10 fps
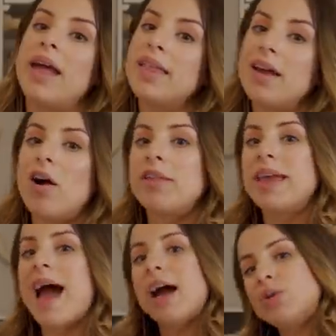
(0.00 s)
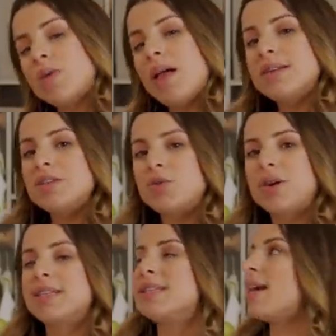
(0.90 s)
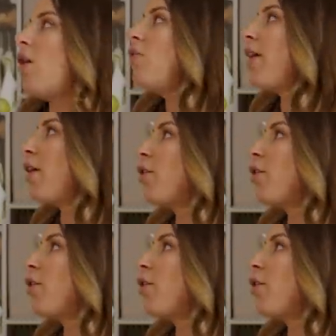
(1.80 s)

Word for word: And then on the actual closet door itself, I